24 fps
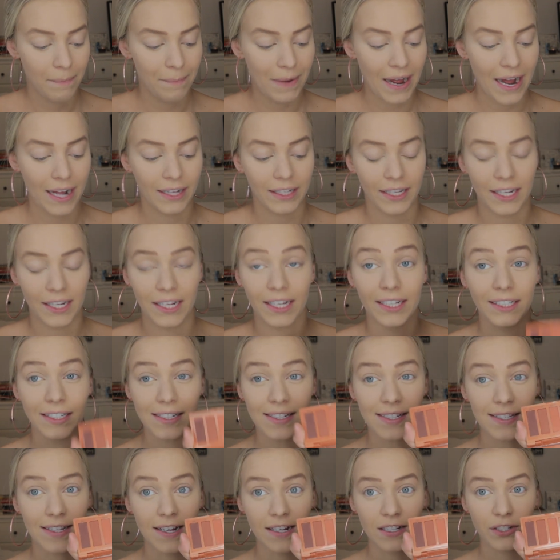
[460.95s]
palette, and
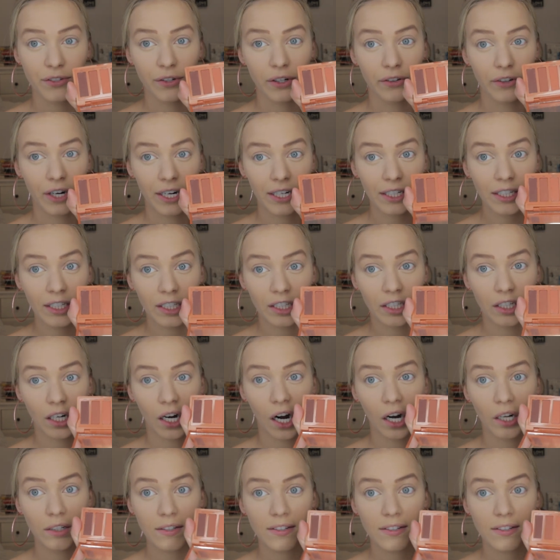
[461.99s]
it's this one right here.